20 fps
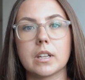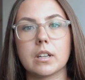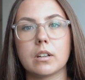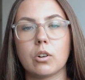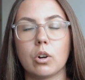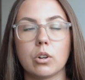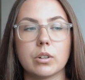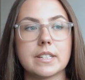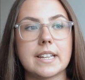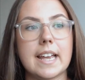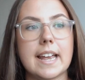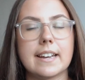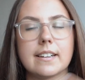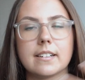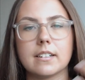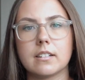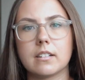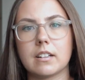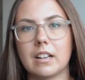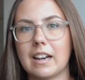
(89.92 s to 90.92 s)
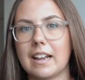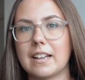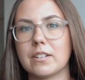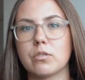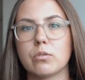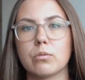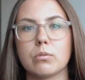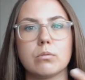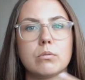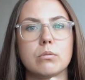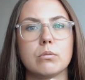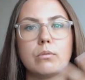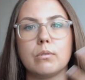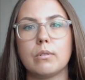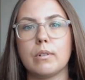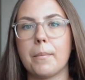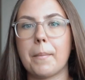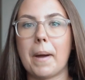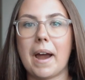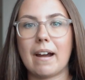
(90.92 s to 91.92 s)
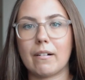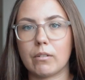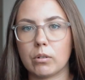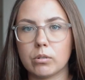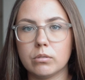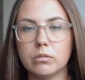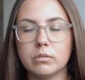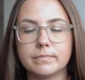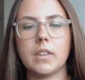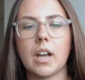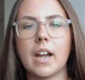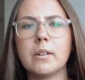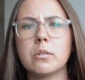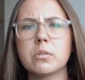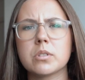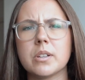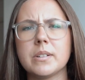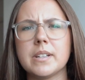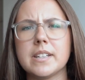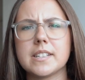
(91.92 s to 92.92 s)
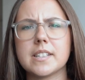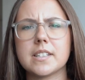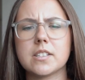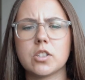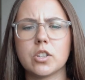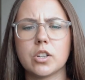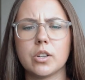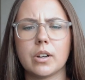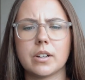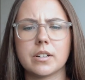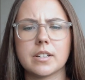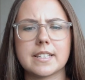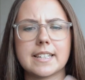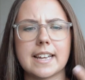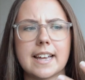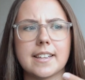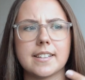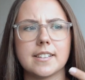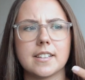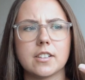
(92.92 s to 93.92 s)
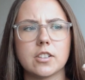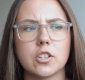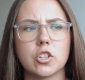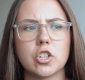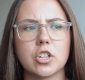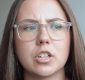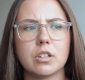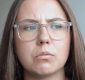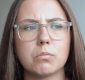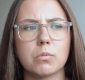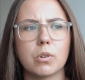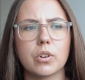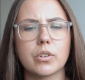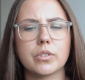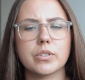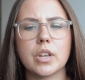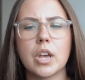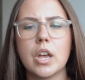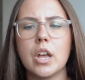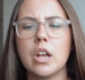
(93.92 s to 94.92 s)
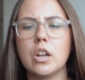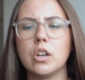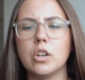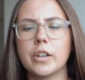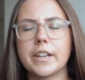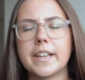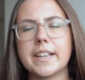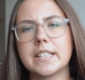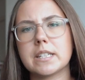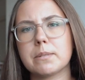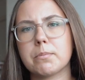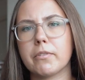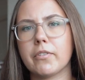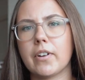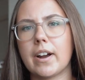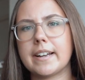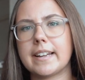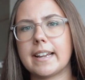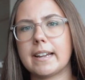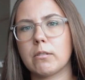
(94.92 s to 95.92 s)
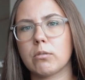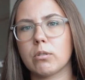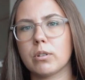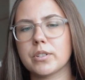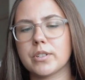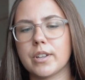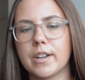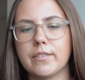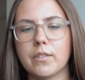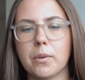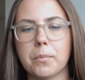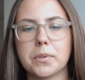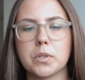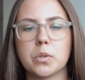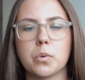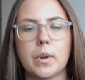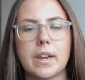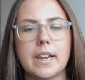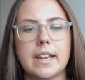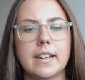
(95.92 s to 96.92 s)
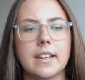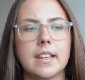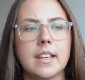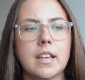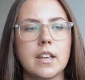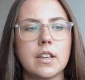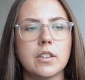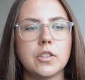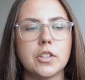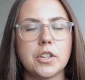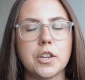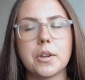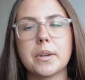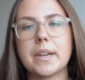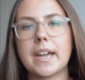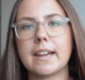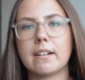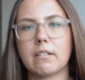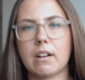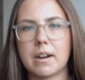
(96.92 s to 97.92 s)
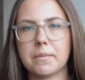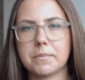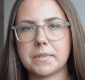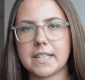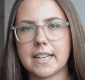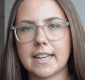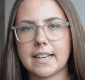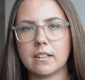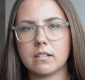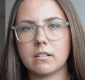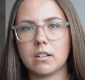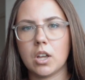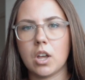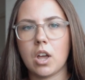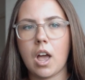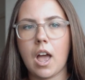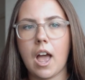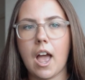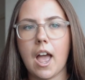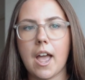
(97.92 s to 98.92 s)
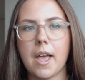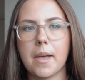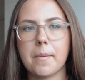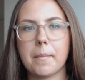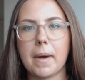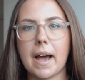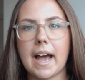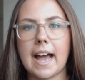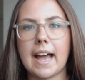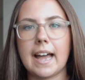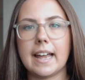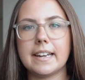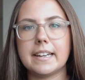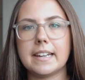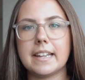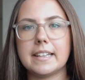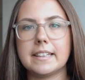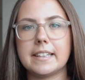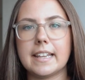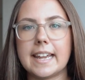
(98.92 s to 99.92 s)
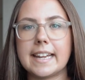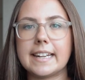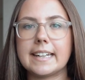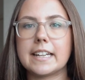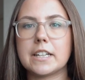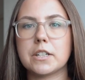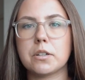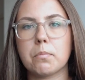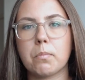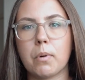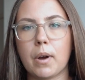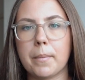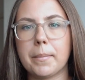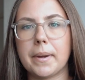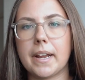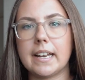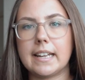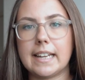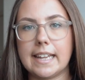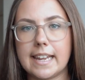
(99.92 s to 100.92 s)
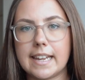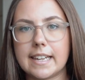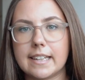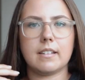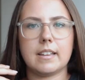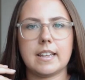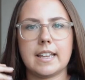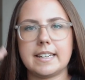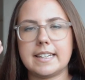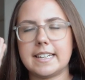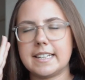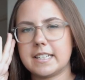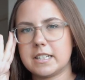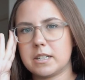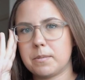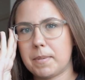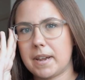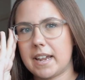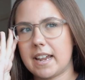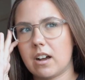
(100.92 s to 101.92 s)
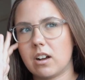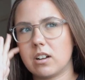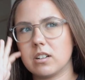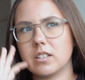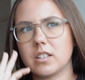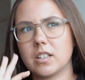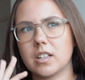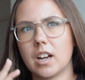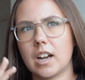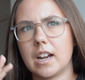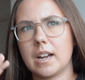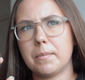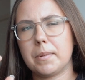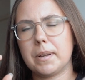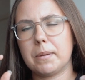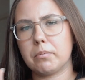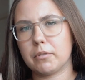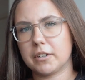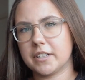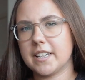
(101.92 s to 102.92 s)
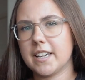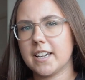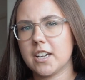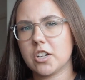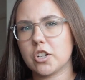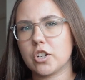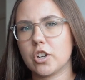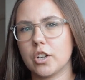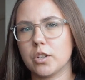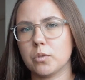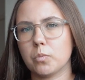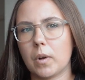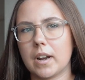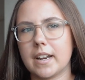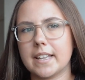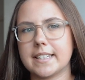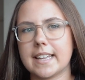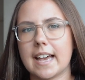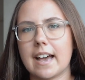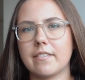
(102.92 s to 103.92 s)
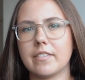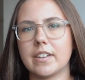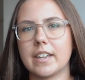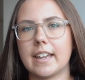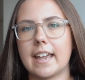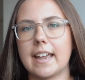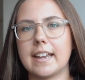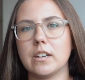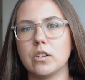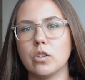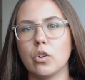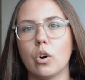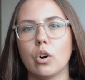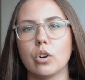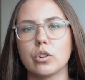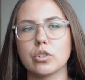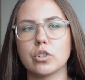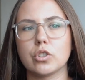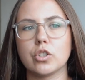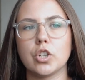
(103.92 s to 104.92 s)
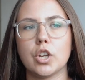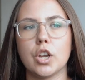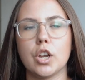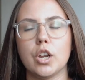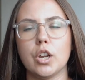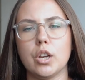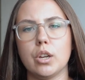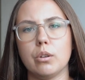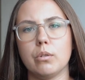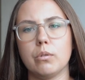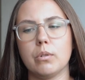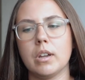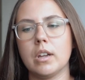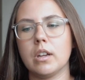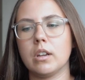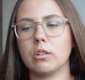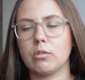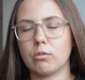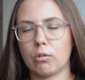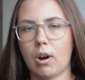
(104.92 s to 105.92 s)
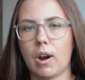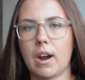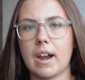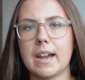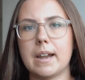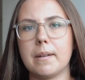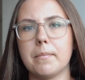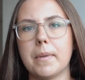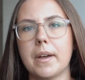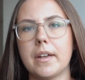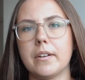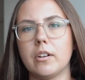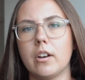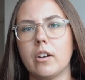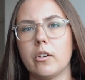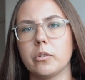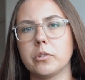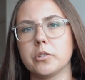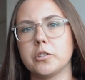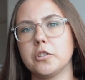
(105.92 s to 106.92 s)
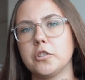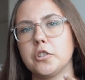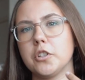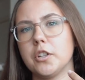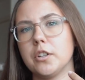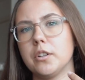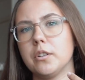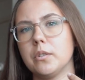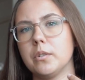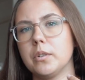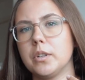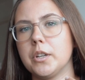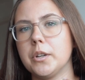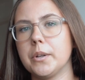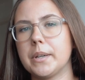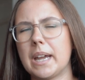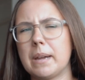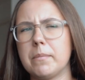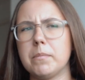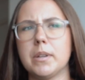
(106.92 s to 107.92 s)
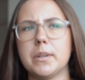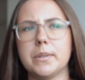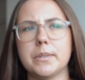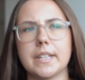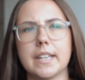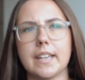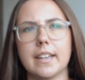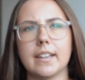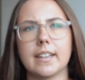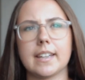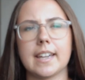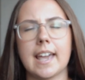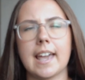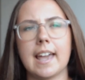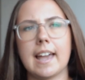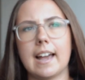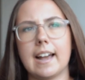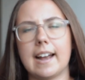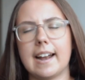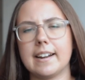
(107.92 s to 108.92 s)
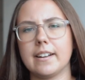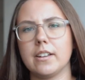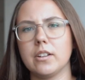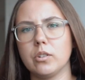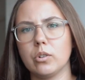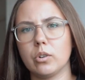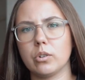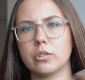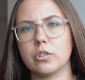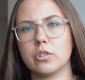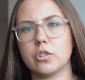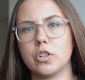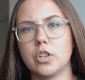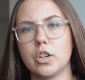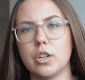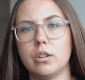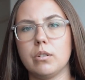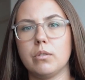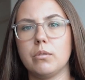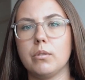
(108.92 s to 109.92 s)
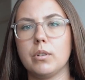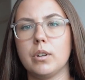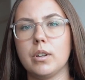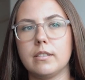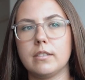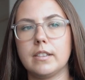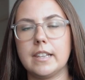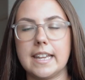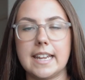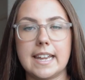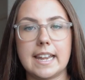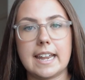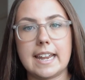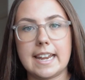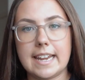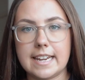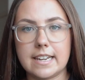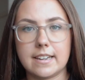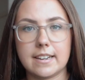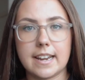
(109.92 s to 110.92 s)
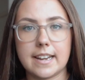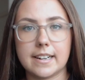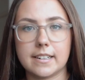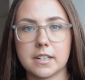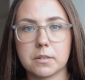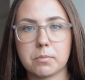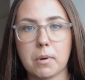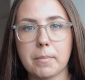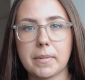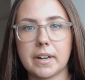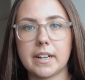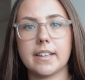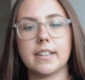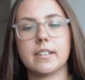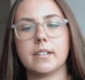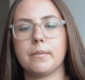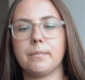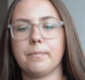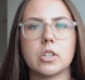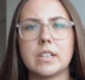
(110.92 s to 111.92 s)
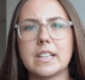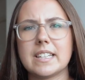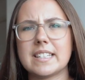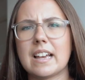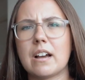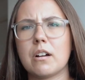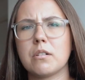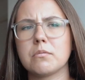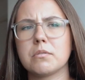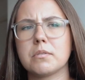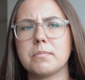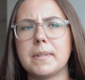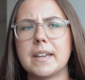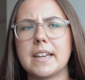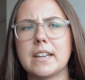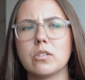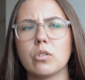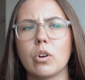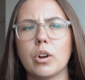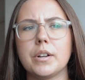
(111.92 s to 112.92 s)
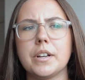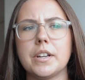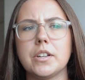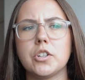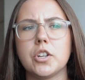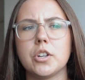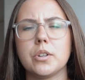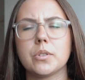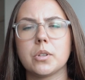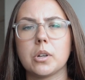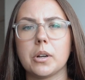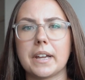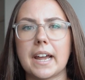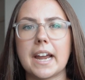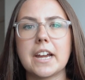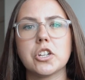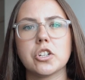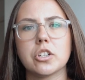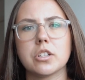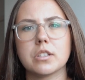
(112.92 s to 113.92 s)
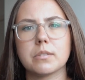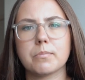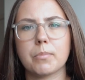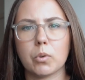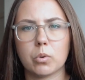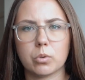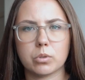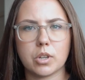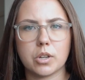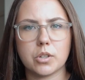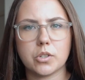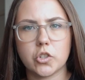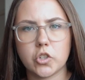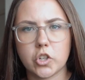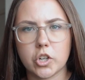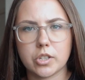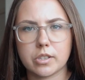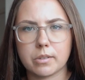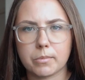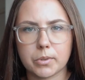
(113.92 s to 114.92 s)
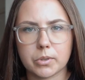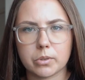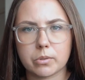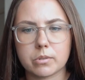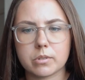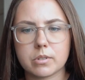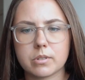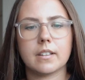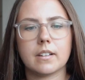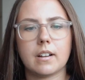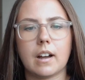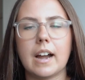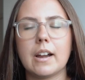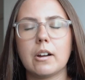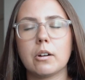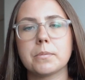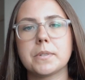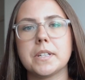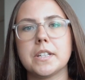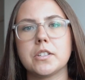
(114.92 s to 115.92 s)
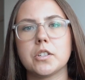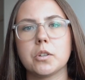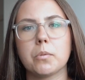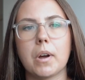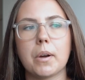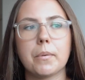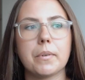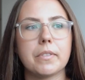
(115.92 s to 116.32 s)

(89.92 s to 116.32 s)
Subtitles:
content, collateral, apparel. I also needed to understand that the shoot was looking to provide a crossover between the UK grime scene and the English Premier League. It needed to be undeniably British, as well as having a nod to grime, a nod to UK music, and a nod to the English Premier League. So this helped me not only choose the locations, but also to choose the models. I opted to work